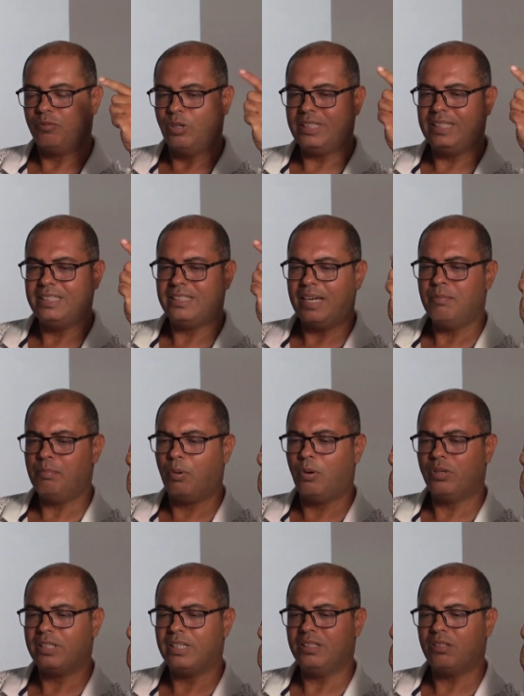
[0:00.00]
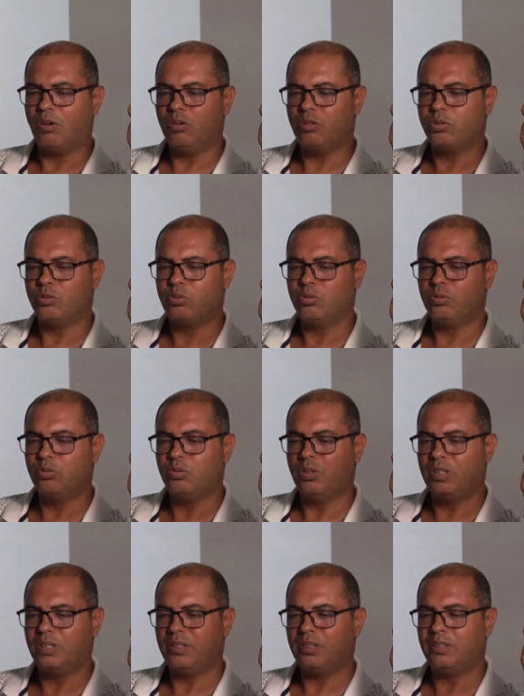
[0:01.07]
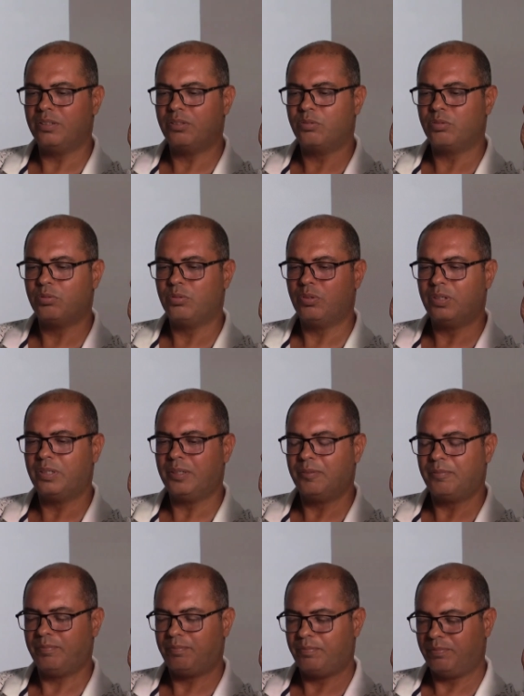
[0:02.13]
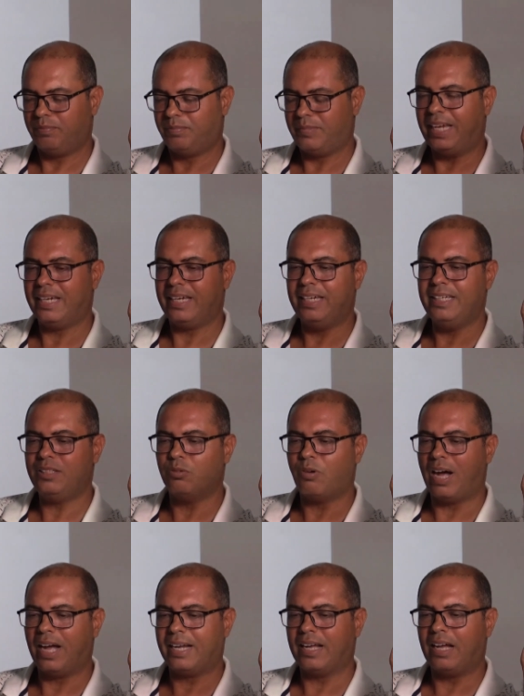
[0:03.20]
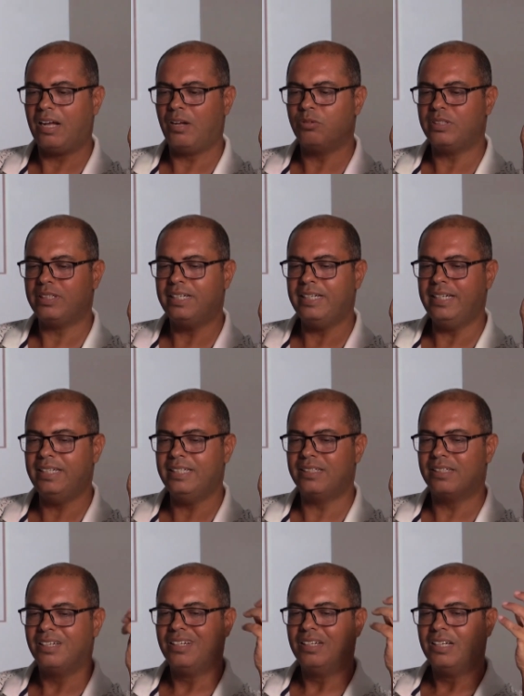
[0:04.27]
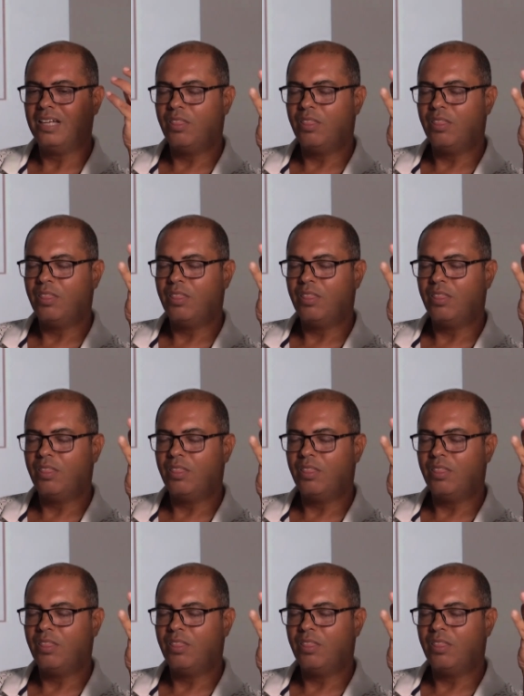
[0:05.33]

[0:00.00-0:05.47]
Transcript: What is important also to take into account is